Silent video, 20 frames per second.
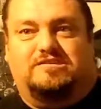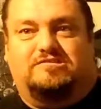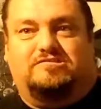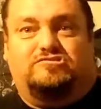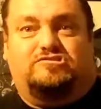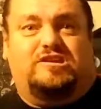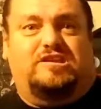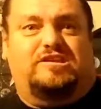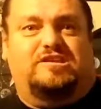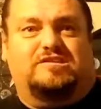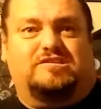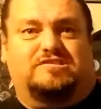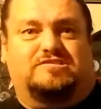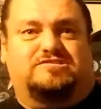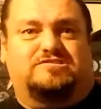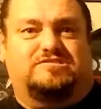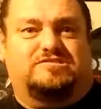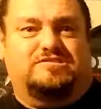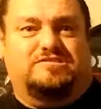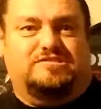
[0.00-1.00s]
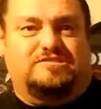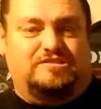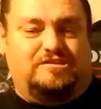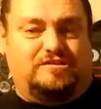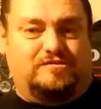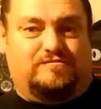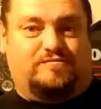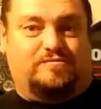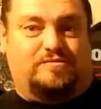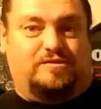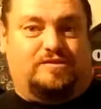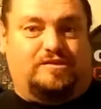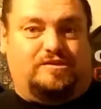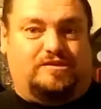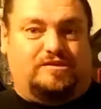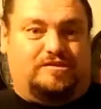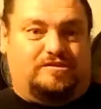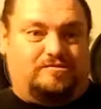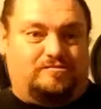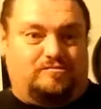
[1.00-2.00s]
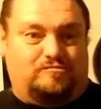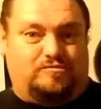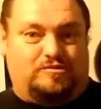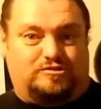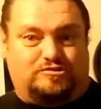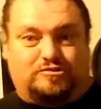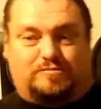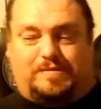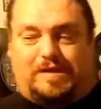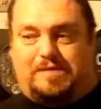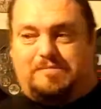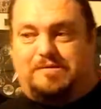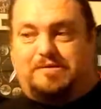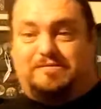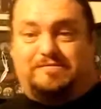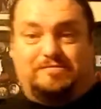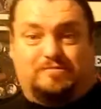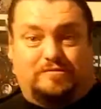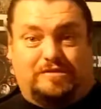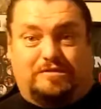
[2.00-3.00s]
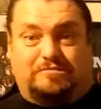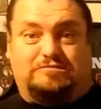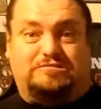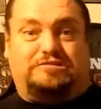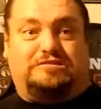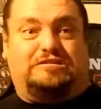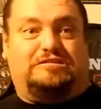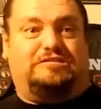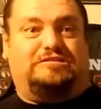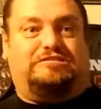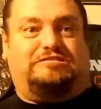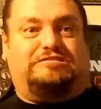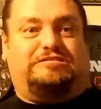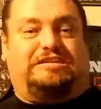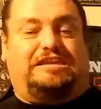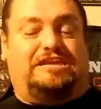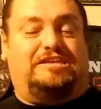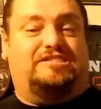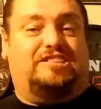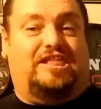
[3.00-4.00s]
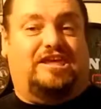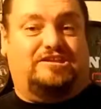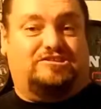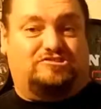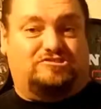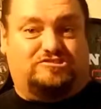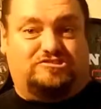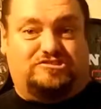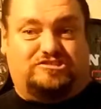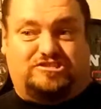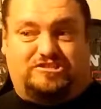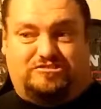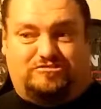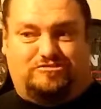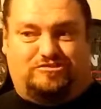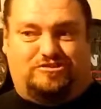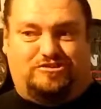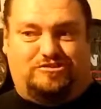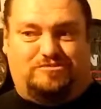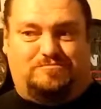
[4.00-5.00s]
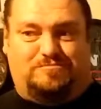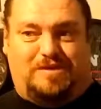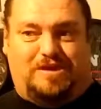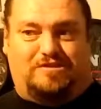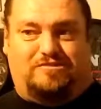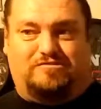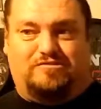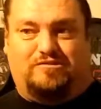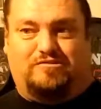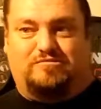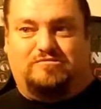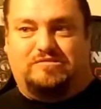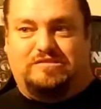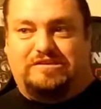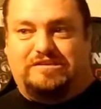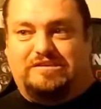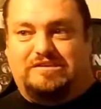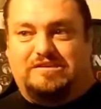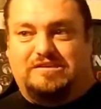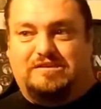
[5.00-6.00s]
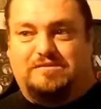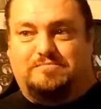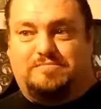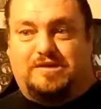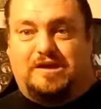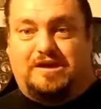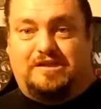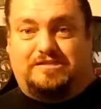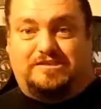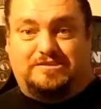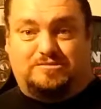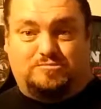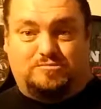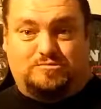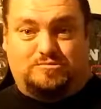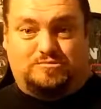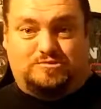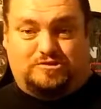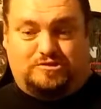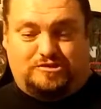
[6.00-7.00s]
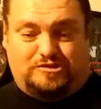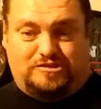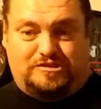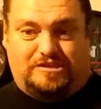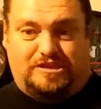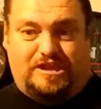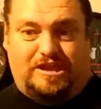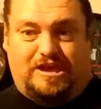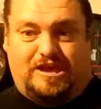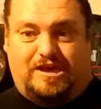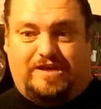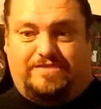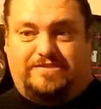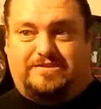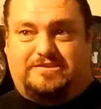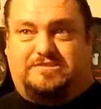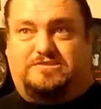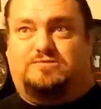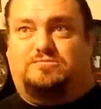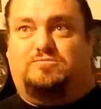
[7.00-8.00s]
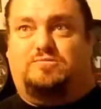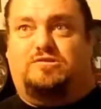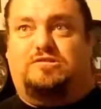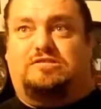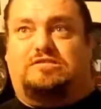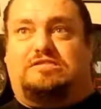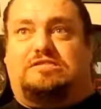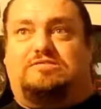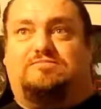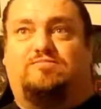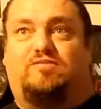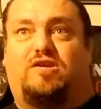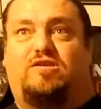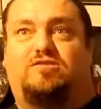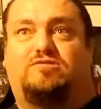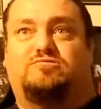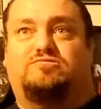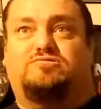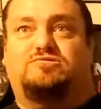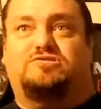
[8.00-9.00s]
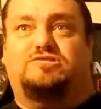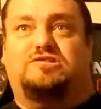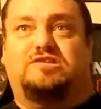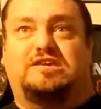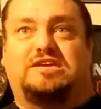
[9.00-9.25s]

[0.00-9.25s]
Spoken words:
from the original Batman. Even though that was good, Heath Ledger's is still good, better though. But this one was good. This one follows,